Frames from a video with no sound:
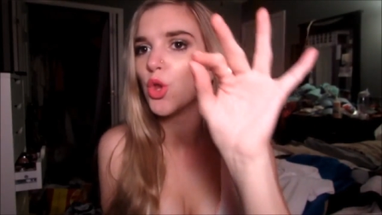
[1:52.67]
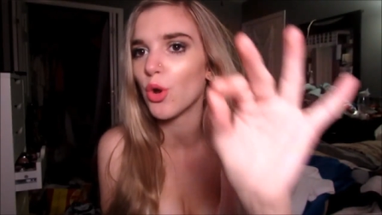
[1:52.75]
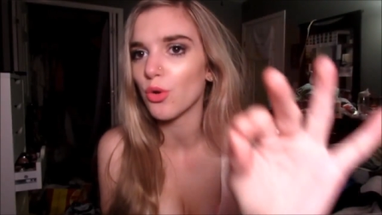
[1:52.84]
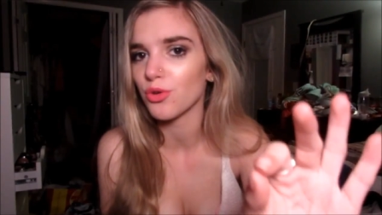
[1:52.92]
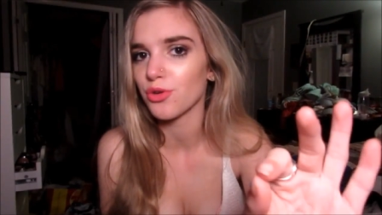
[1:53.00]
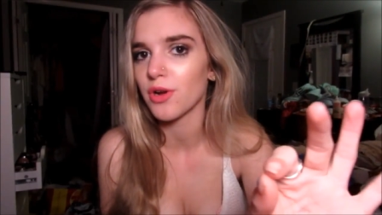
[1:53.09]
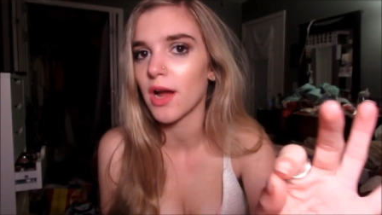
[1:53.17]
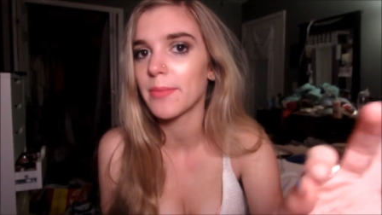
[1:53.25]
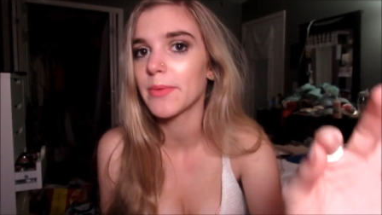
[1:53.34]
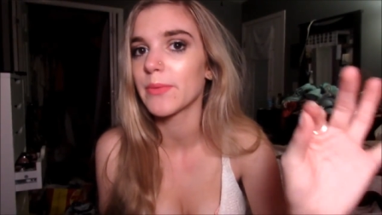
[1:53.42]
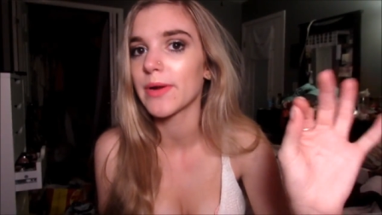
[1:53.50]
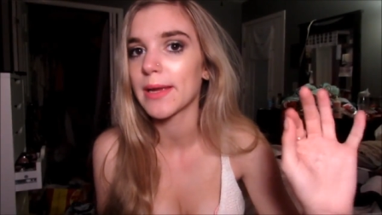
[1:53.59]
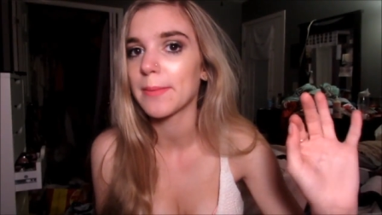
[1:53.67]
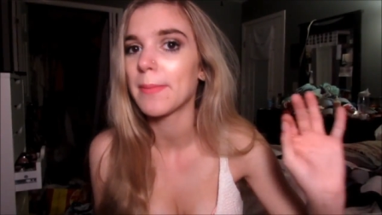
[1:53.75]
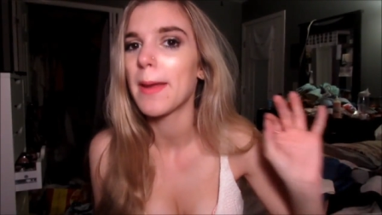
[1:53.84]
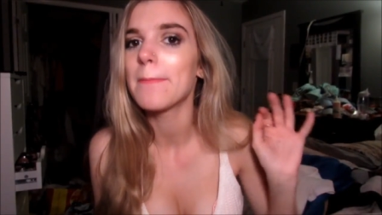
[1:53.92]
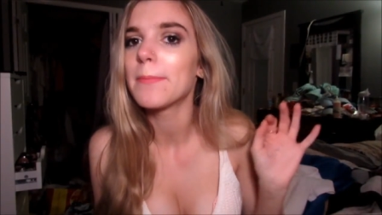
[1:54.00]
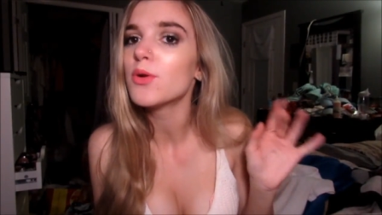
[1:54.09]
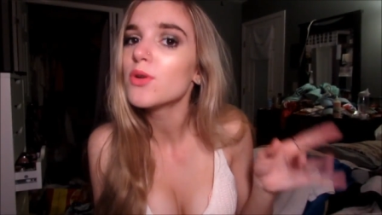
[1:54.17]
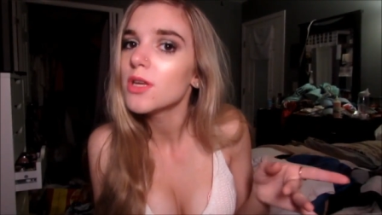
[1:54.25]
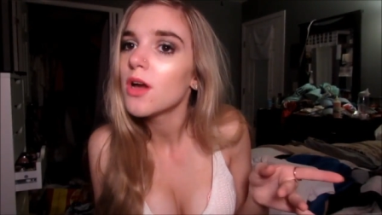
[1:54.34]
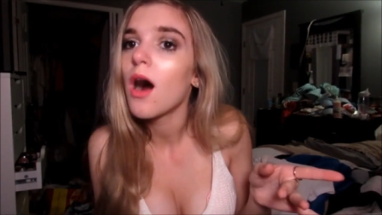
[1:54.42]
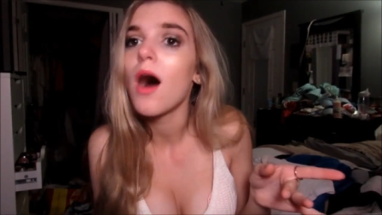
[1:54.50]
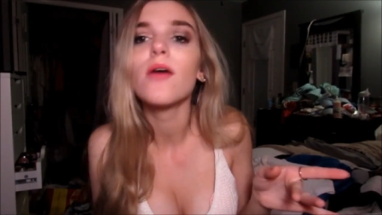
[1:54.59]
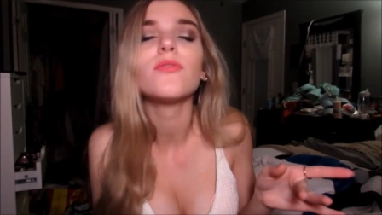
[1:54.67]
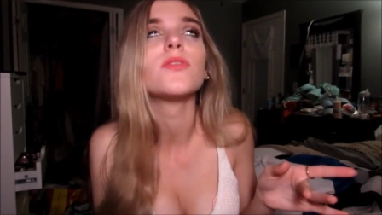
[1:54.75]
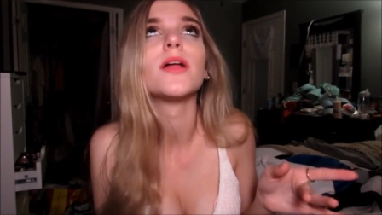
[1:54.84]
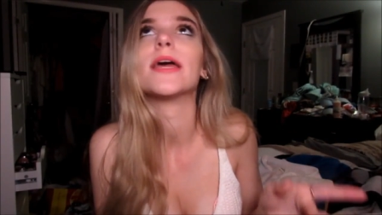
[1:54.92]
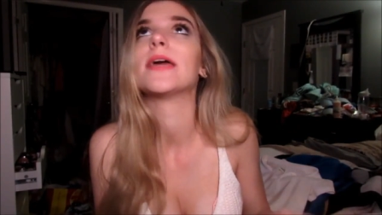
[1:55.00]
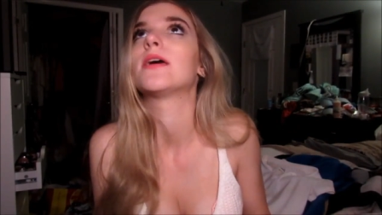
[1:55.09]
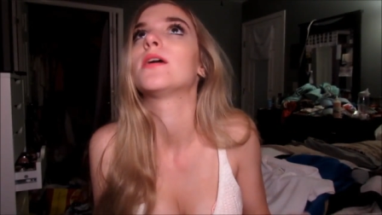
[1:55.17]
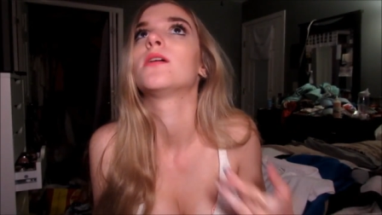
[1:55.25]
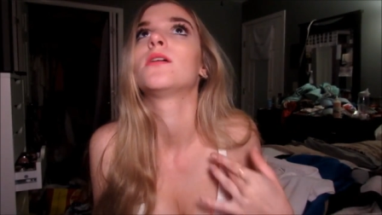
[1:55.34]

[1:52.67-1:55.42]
no, girl, I've been working my booty off, like,